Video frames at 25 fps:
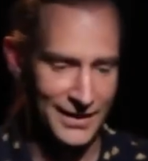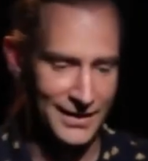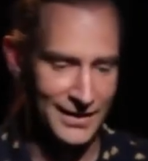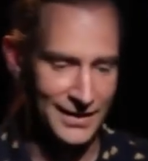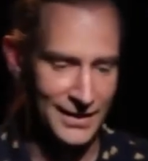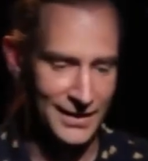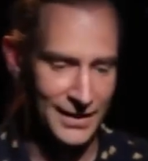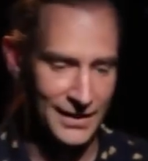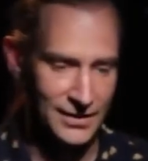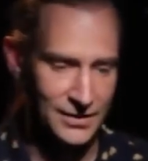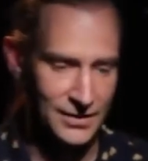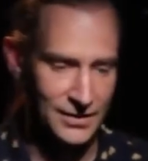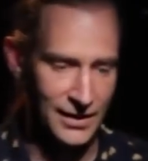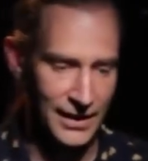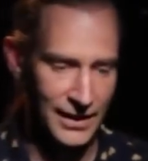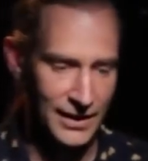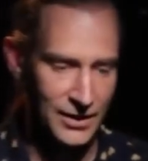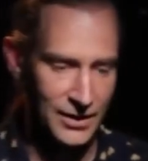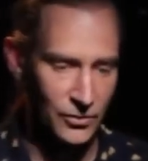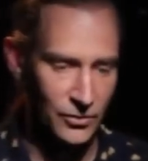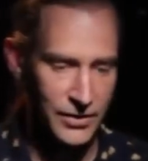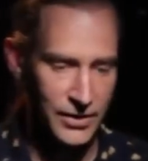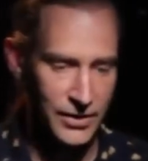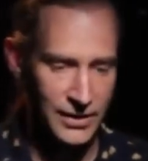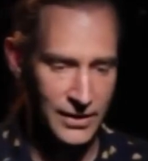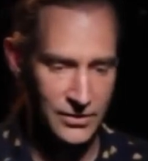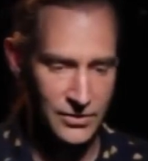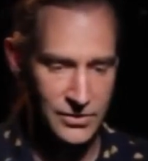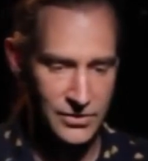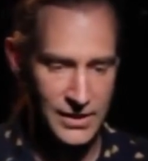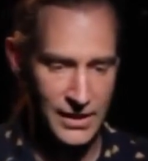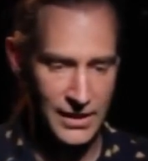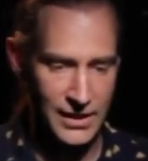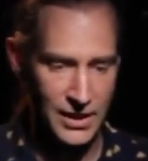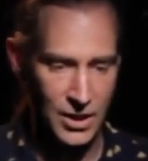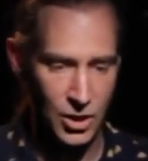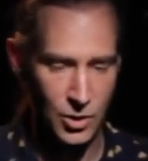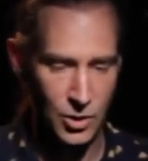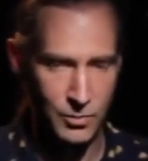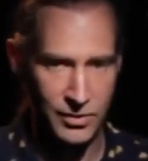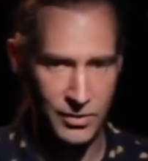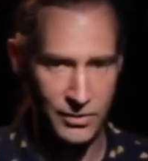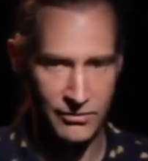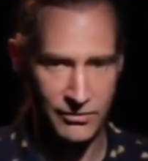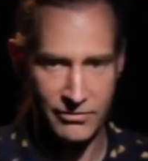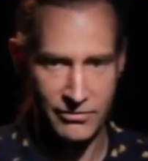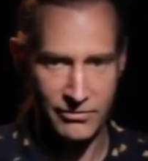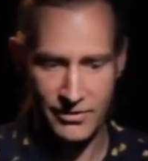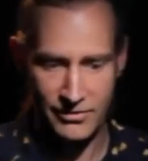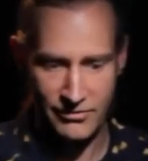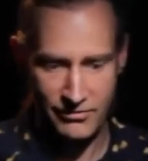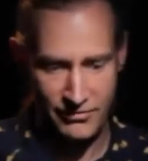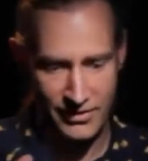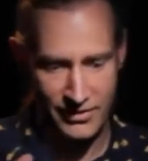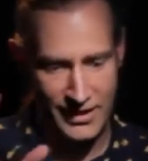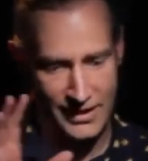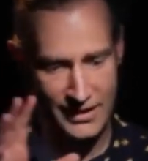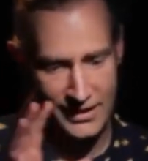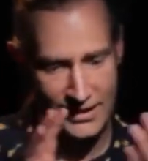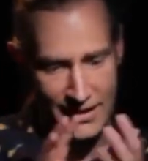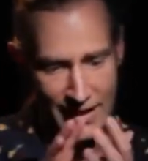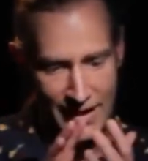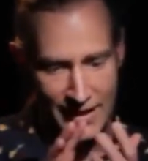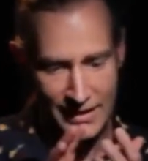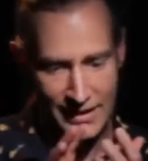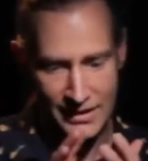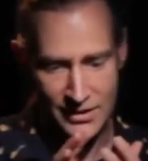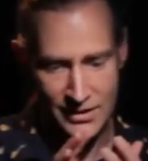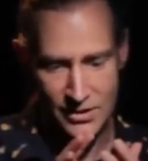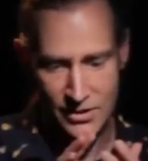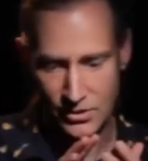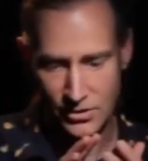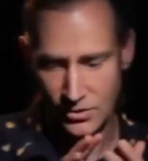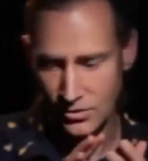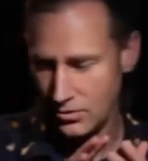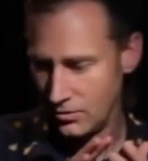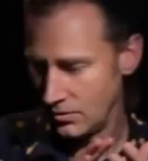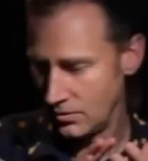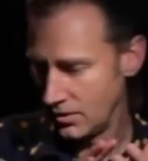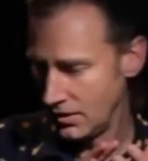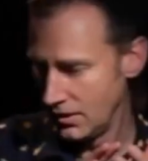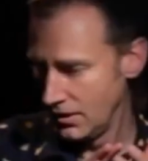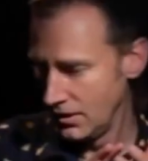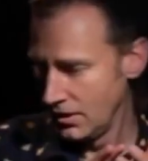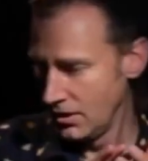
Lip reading: And I don't think there's any hope of fitting that into